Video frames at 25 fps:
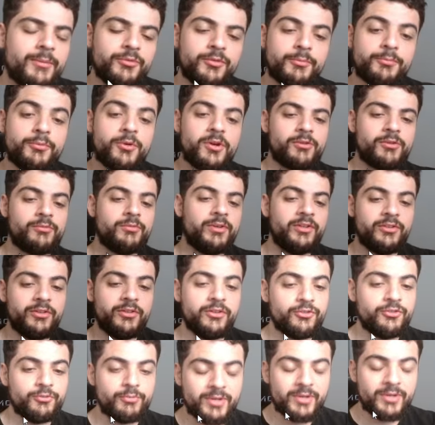comes to product
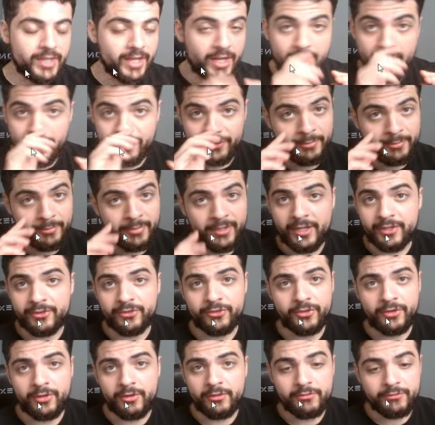research, it's one of the hardest
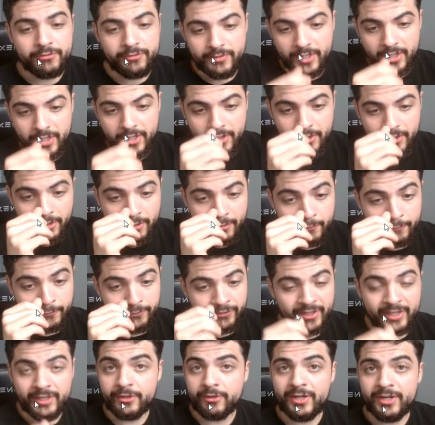parts of
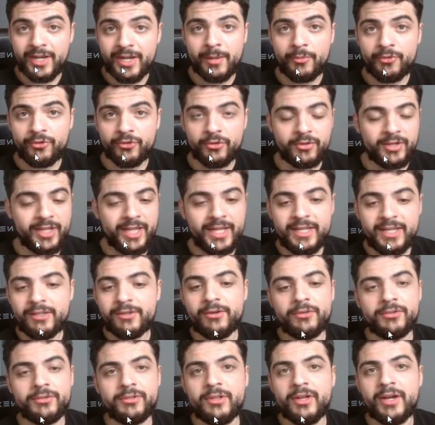selling on Amazon,
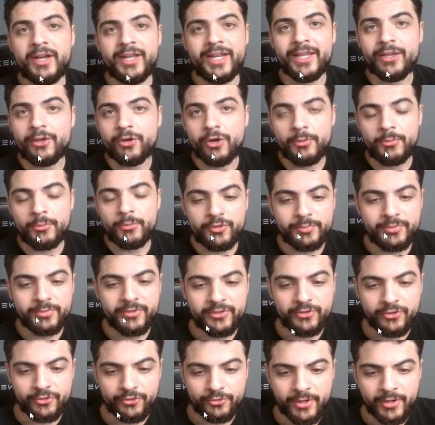any online e-commerce
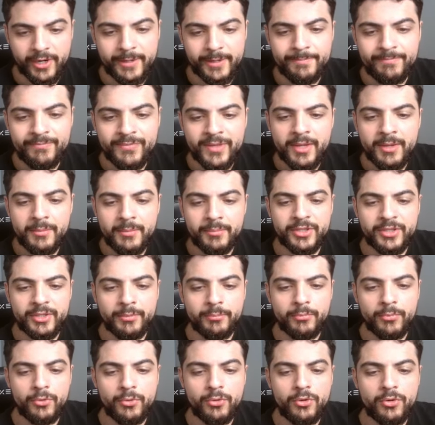business, right? But the
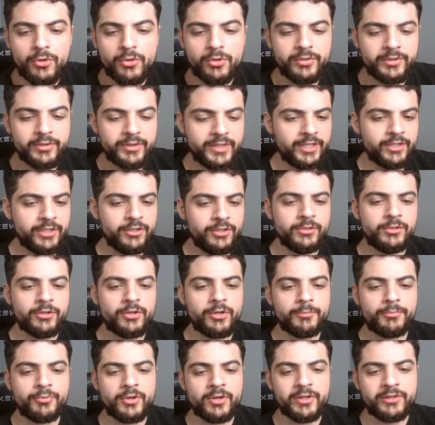more that you
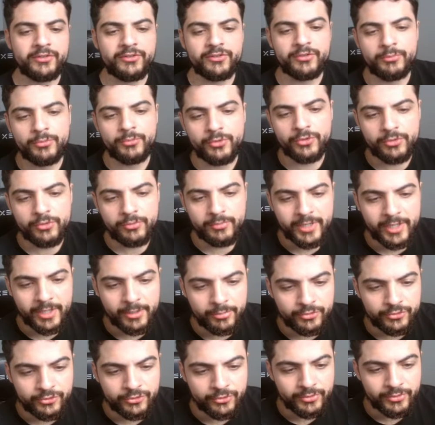look at products, the more you'll be
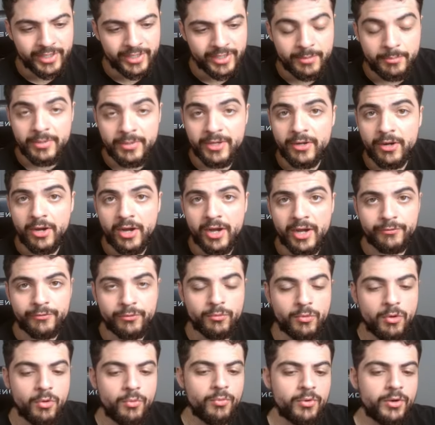able to get a better eye
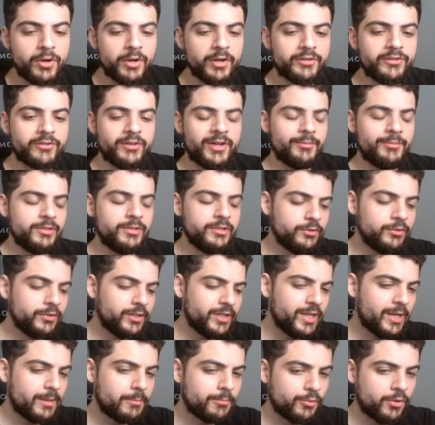for what works. I've been
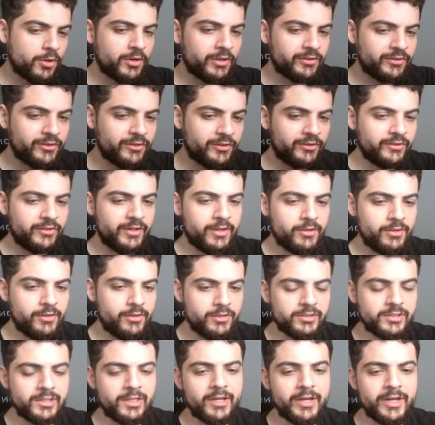looking at products to sell
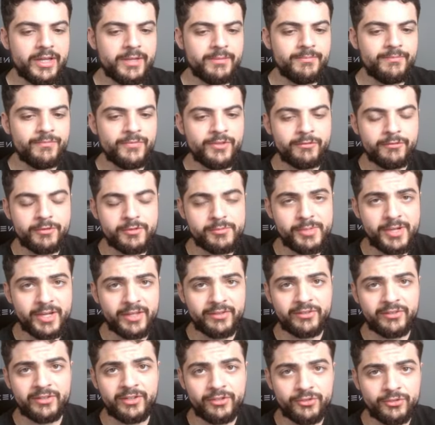online for the
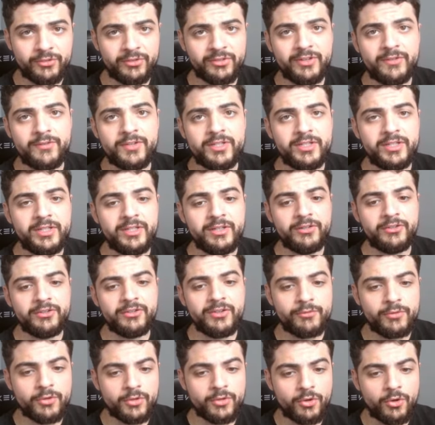past 6 or 7 years,
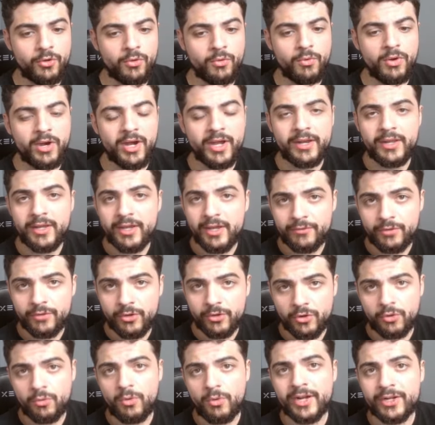so I've got
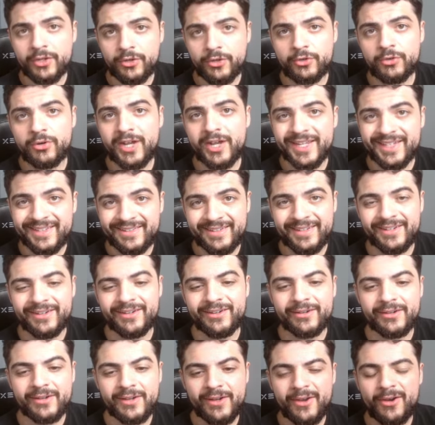quite a good
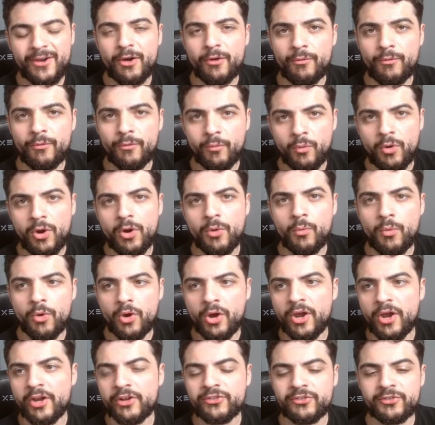idea of what
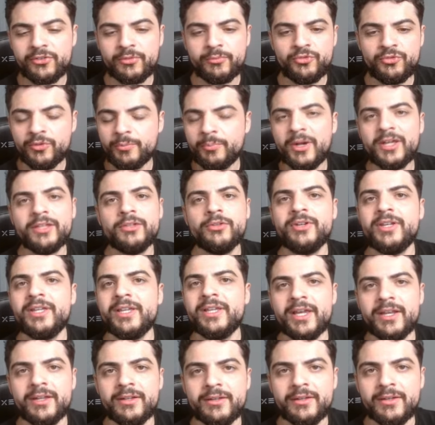works just by
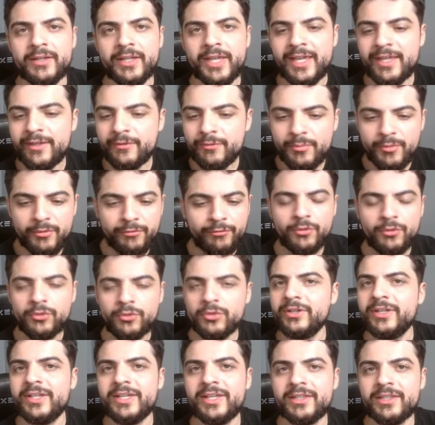looking at it, okay? Even before
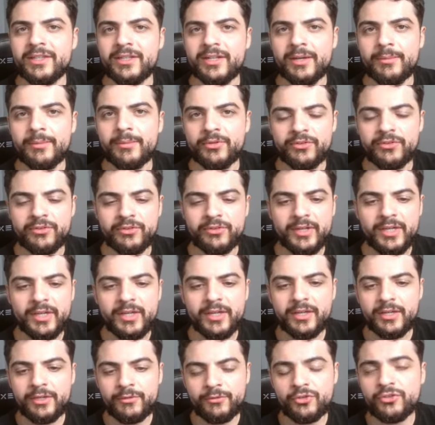looking at the numbers,
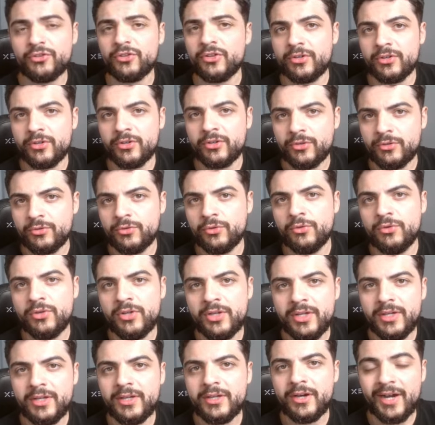you've usually got a
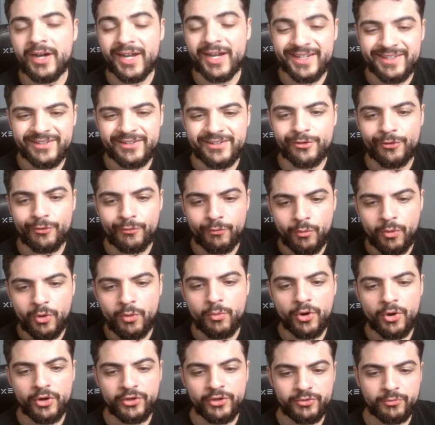good idea of
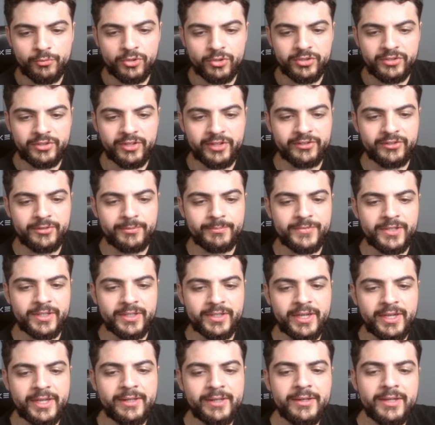what works and what doesn't,
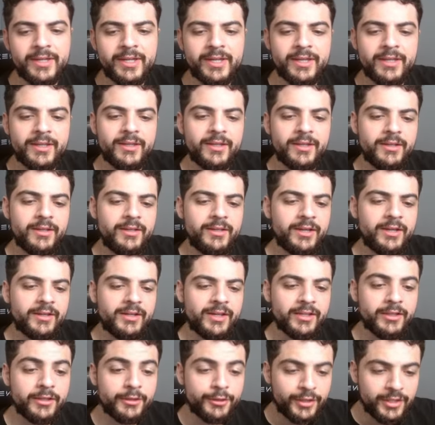okay? Now,
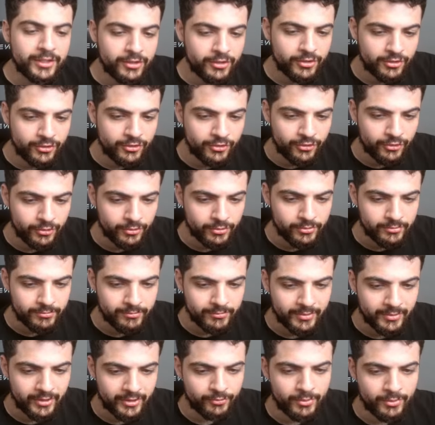another thing you can do
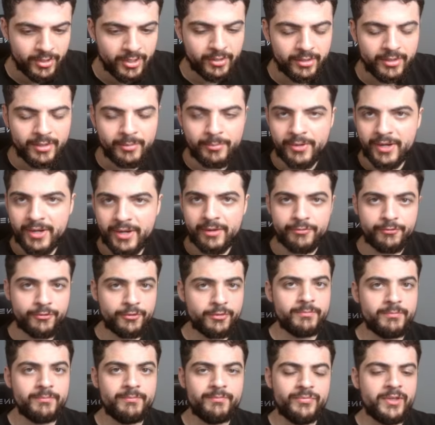as well, apart
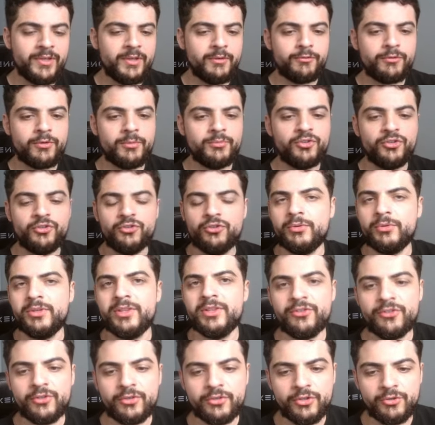from just doing
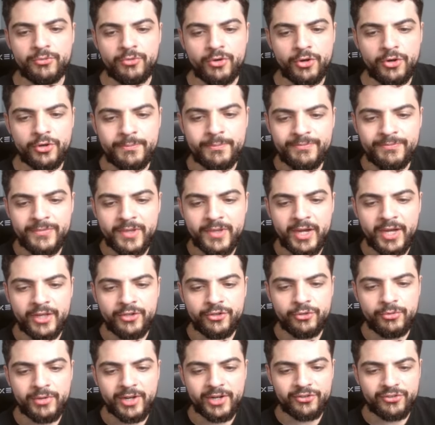this on your own, I
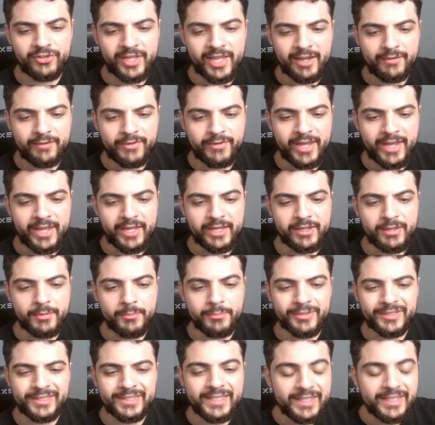do actually have a
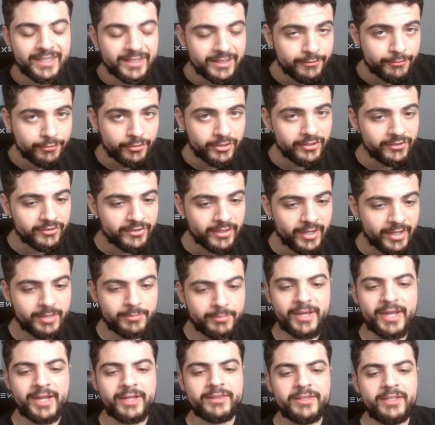completely free starter
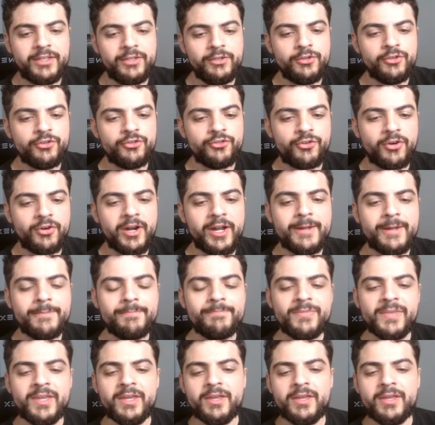pack that you can try,